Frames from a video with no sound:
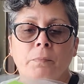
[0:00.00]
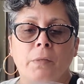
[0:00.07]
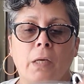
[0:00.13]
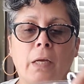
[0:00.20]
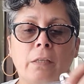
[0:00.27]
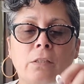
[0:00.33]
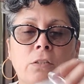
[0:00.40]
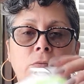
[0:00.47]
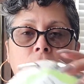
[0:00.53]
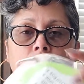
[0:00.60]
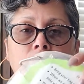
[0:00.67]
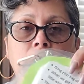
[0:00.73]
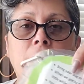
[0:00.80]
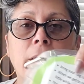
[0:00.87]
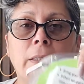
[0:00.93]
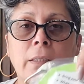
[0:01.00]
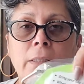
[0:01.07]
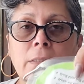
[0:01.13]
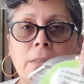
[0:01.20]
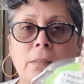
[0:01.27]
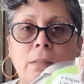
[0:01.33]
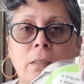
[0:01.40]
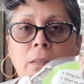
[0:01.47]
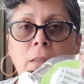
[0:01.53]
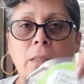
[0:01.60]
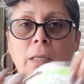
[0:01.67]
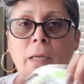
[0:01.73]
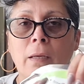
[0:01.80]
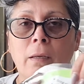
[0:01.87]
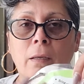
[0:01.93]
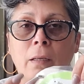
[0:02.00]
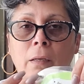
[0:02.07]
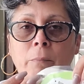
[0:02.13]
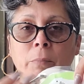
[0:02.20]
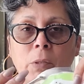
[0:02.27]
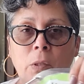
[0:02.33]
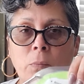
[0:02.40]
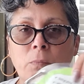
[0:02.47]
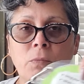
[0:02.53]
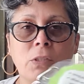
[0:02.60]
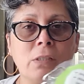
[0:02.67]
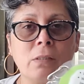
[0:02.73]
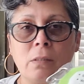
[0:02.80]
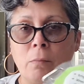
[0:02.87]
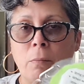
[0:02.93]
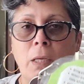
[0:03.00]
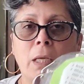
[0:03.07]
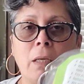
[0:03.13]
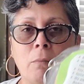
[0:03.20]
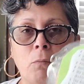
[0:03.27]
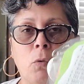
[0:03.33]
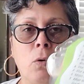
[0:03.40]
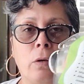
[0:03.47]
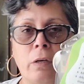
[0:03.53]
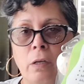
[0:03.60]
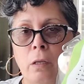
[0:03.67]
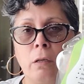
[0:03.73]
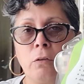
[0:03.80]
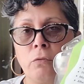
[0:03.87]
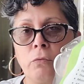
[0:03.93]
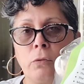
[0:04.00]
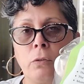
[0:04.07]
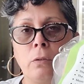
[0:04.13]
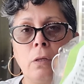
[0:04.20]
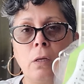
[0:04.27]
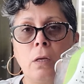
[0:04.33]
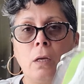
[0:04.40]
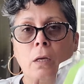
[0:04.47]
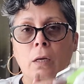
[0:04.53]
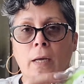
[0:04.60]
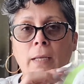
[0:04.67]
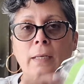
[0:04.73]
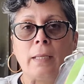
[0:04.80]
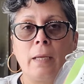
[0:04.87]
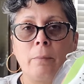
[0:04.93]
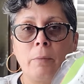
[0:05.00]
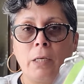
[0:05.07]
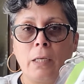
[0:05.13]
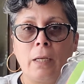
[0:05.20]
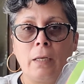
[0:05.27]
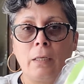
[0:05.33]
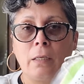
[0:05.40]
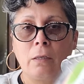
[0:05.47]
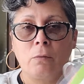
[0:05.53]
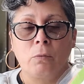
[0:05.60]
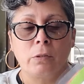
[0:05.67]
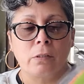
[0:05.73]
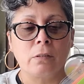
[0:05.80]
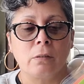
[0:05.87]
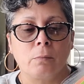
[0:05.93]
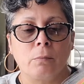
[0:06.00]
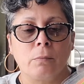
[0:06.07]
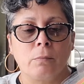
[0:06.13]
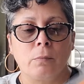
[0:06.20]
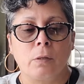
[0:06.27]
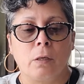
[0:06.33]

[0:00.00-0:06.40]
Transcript: I just wrote the list and put it, just to make it more colorful, I laminated it with some